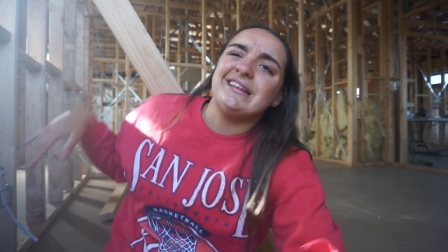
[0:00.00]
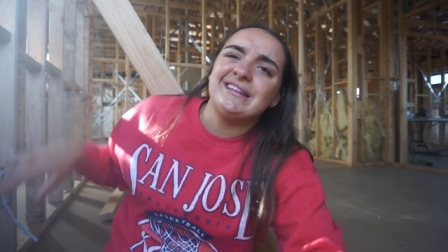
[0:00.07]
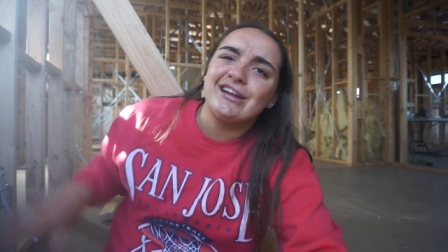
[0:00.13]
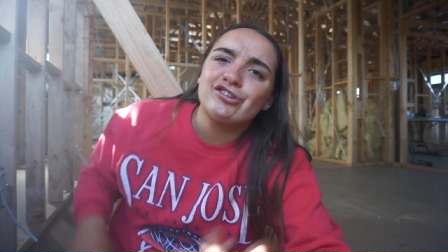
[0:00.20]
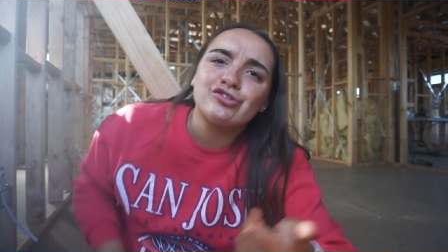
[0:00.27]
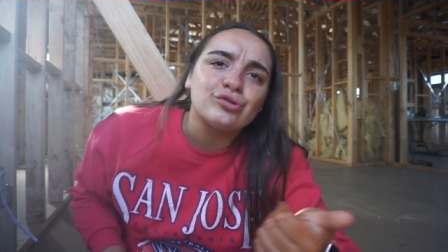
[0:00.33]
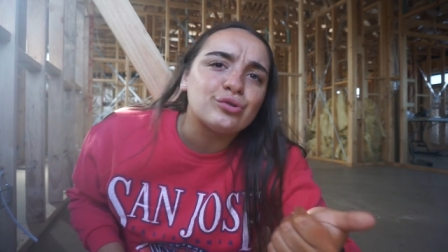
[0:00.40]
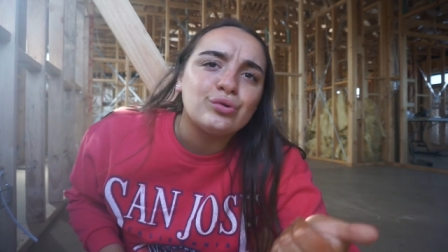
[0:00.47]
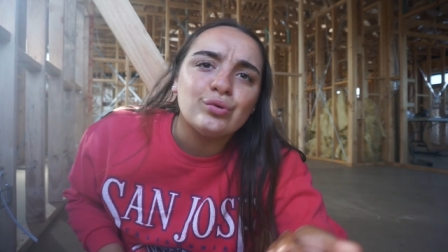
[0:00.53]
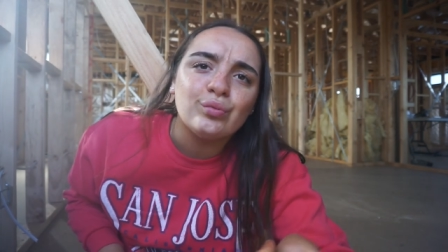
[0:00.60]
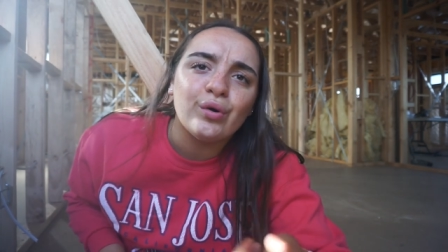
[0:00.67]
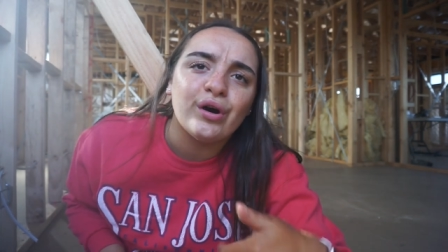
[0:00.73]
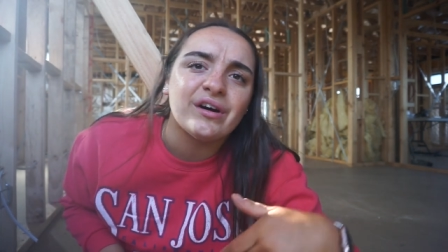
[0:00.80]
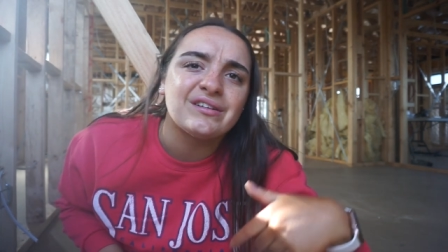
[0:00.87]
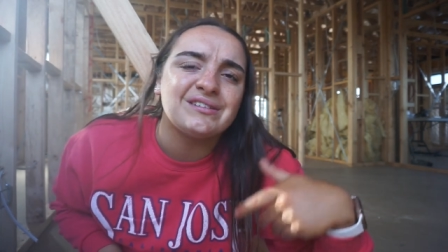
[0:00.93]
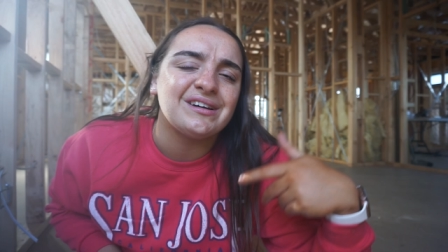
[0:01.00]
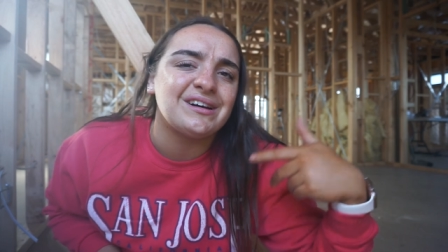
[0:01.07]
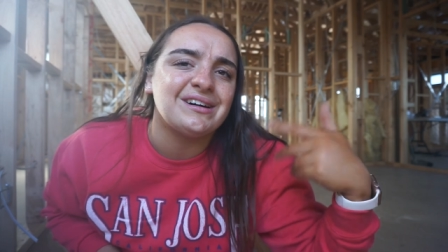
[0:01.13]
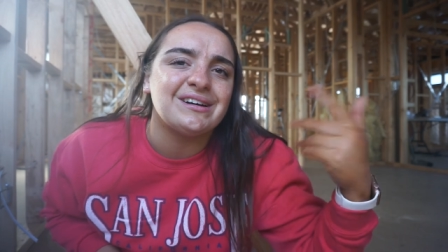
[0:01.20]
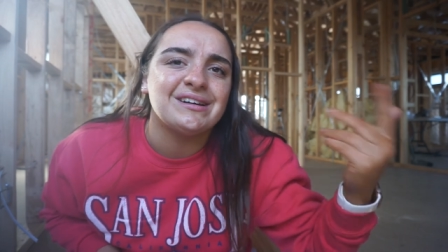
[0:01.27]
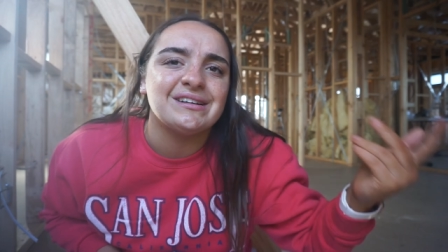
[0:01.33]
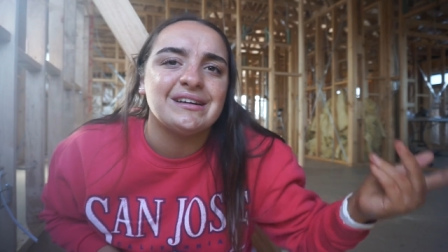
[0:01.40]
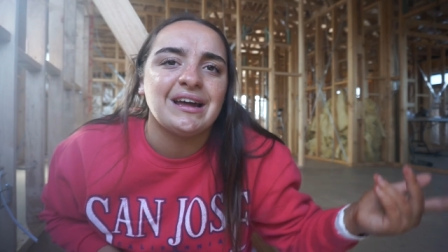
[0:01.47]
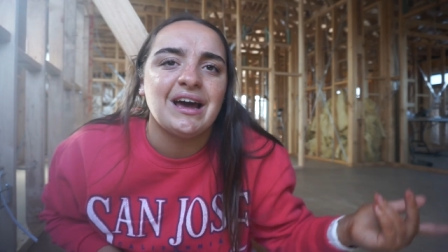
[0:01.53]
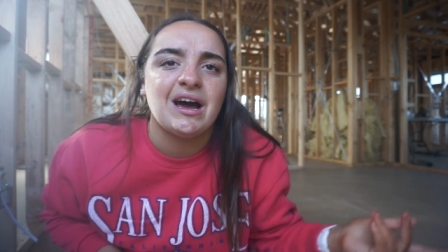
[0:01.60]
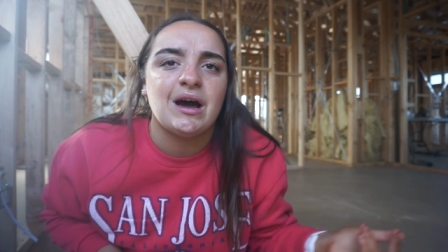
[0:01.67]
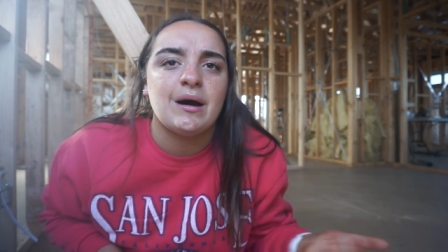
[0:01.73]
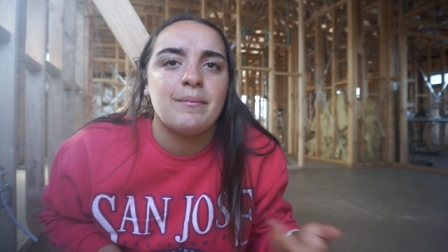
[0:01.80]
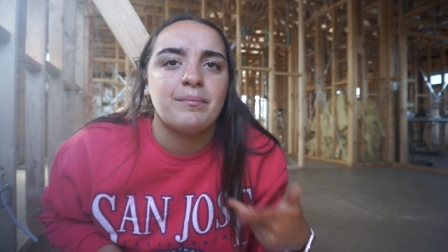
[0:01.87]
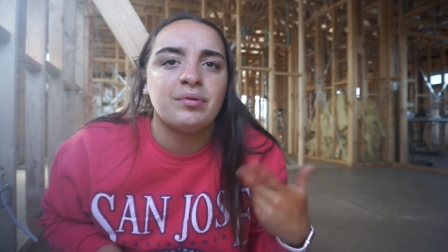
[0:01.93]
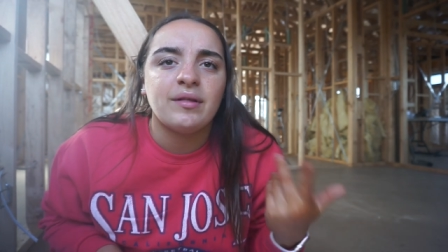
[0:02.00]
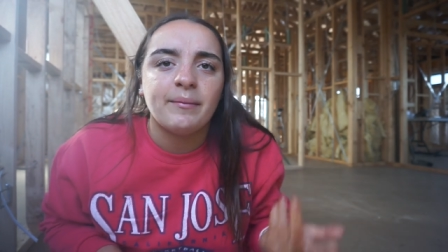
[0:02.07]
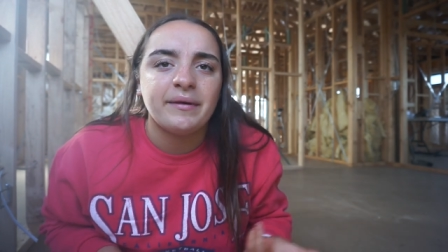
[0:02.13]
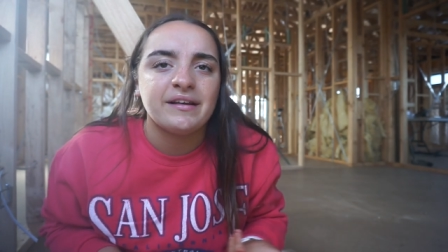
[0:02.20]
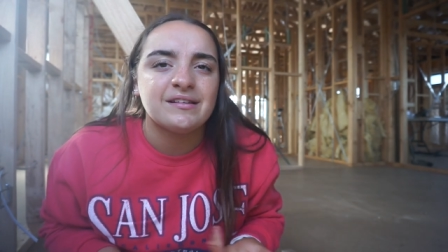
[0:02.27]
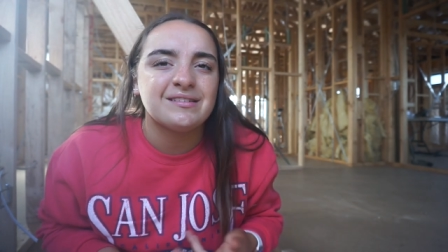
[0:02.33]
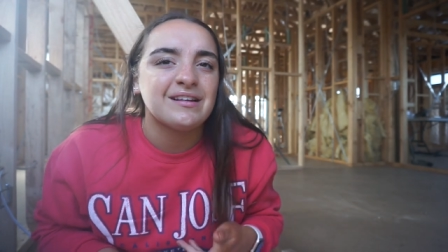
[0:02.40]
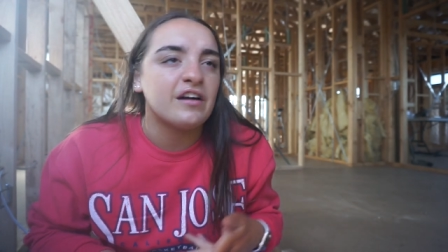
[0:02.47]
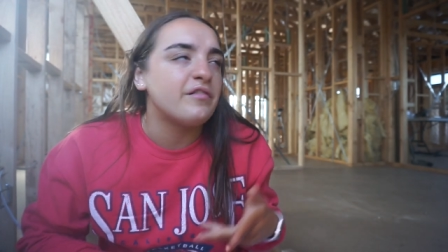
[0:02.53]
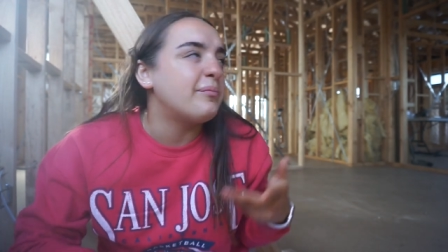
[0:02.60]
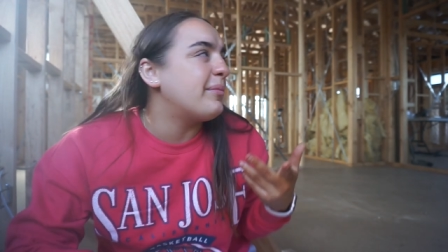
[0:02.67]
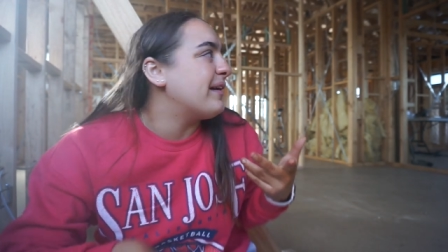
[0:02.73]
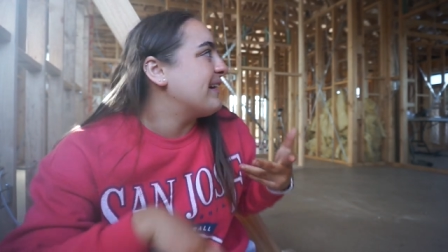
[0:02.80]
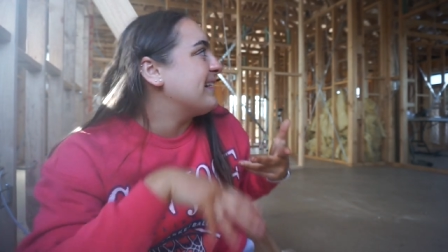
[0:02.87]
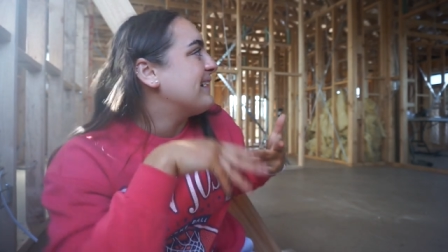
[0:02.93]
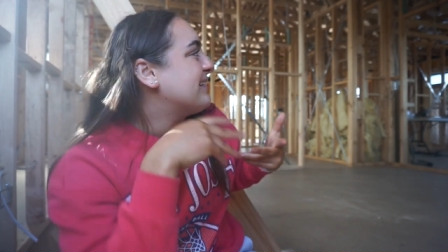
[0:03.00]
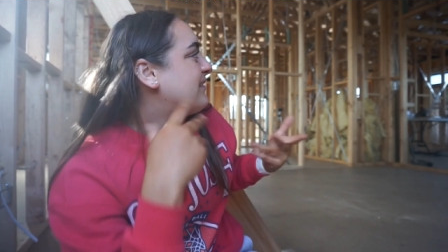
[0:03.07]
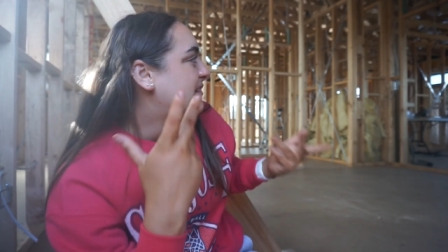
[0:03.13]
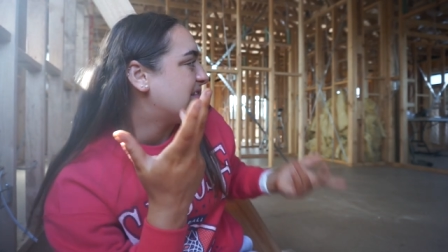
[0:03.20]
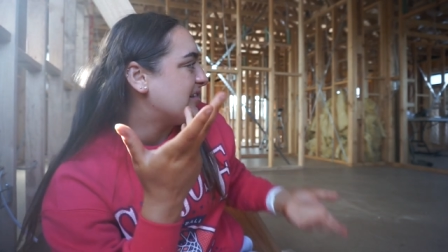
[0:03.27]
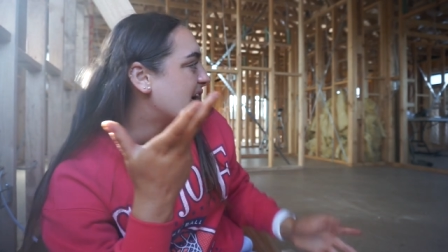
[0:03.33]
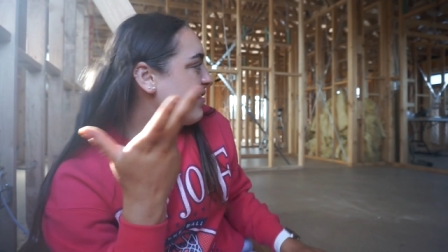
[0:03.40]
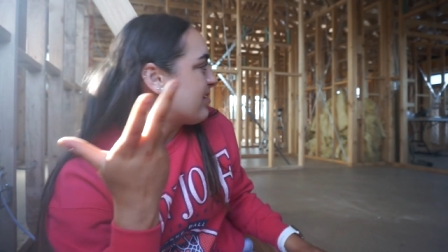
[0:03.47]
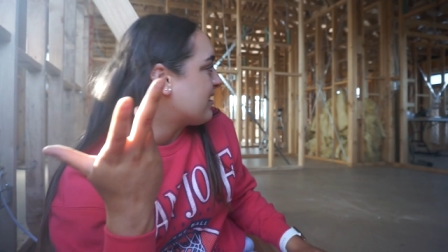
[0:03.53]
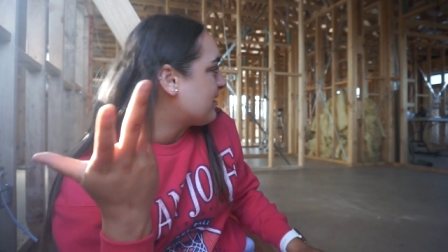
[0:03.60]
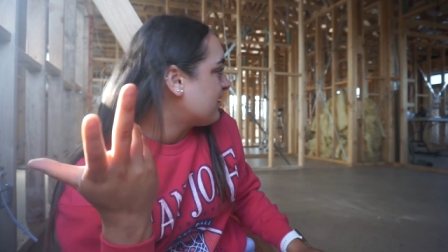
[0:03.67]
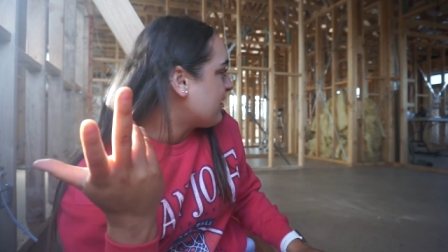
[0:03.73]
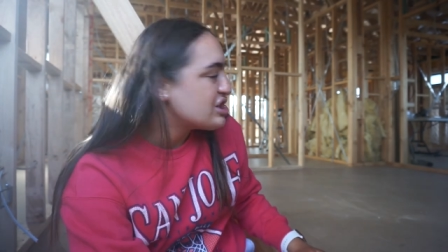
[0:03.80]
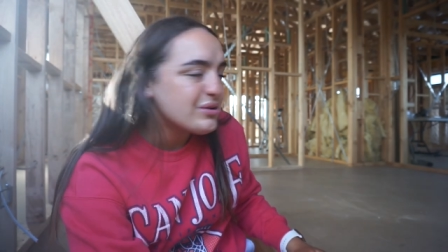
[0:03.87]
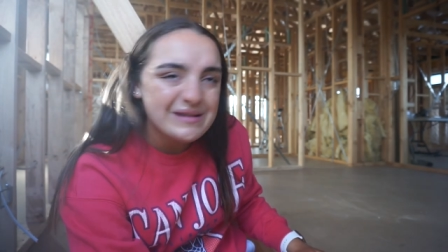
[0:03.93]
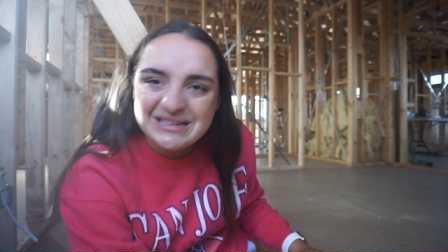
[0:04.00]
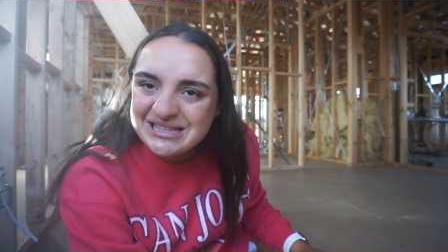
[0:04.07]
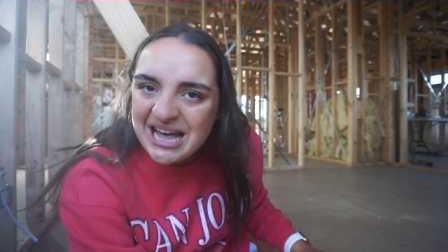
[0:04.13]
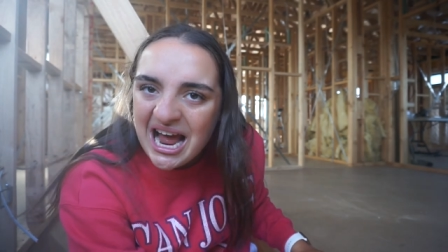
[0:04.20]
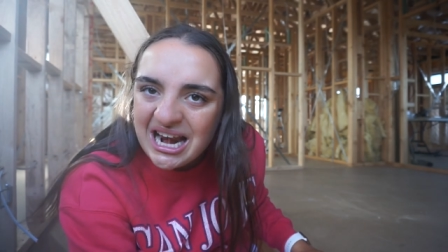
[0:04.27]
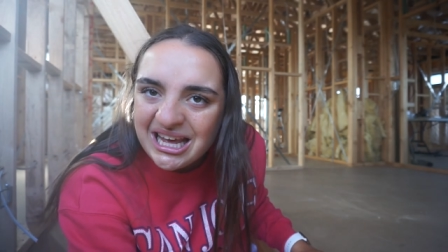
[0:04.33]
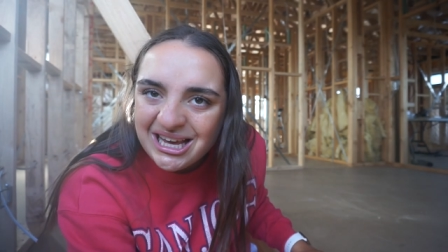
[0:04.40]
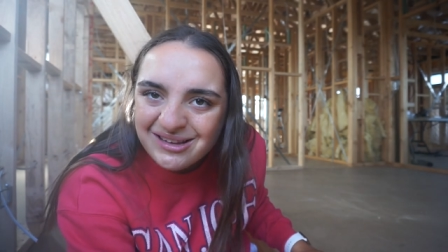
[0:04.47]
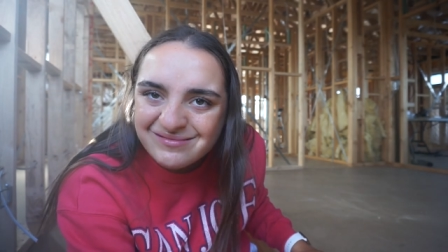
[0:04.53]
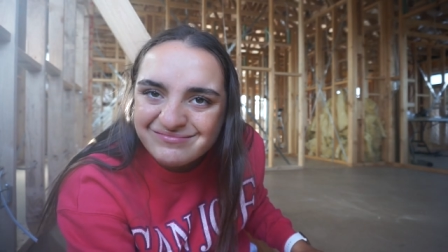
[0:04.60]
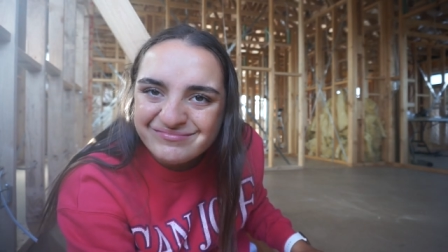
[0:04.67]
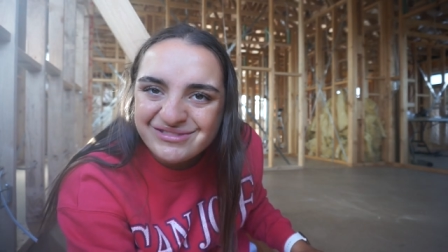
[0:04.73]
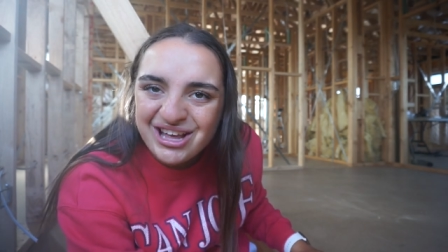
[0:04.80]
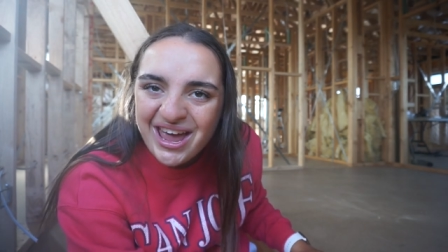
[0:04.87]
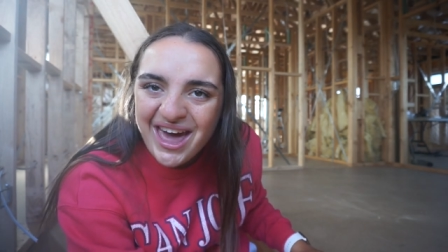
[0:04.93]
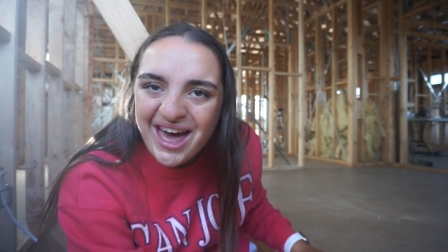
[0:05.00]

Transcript: electrical work done, um, plumbing stuff, but it's nothing like, too exciting. So